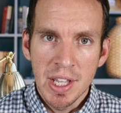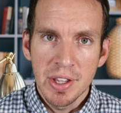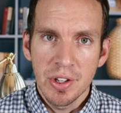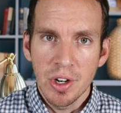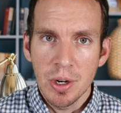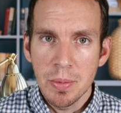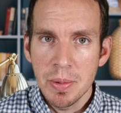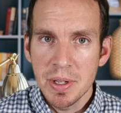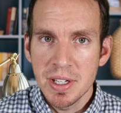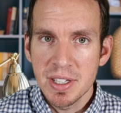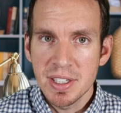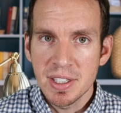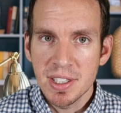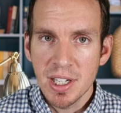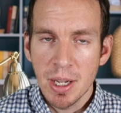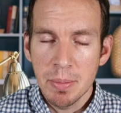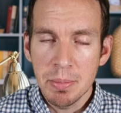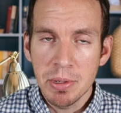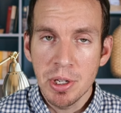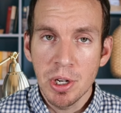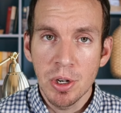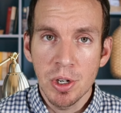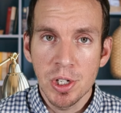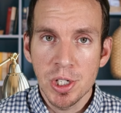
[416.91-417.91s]
There have been
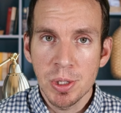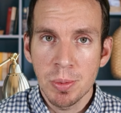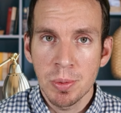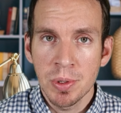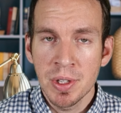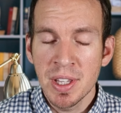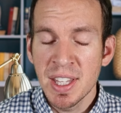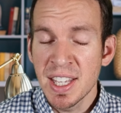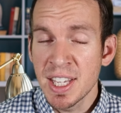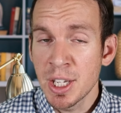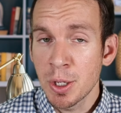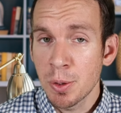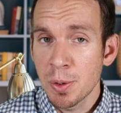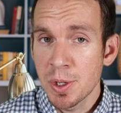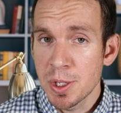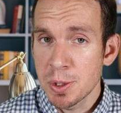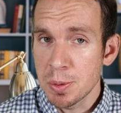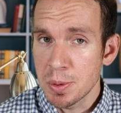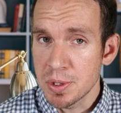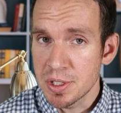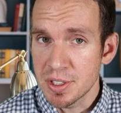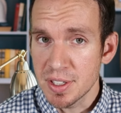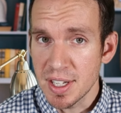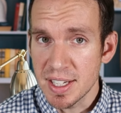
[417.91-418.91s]
some years where the
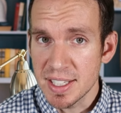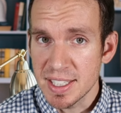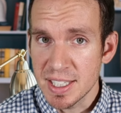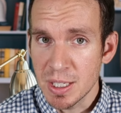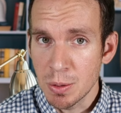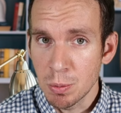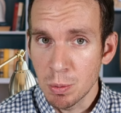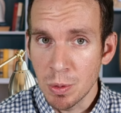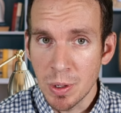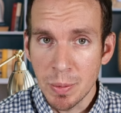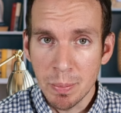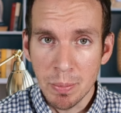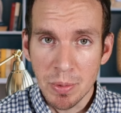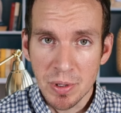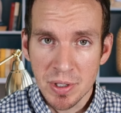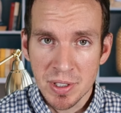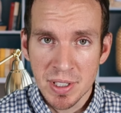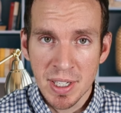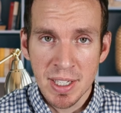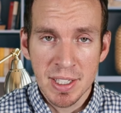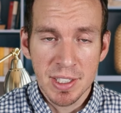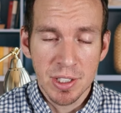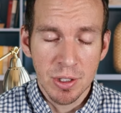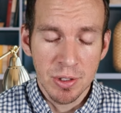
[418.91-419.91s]
increase was less than
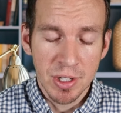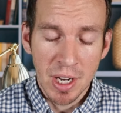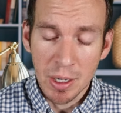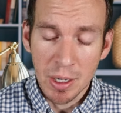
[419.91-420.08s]
1%, so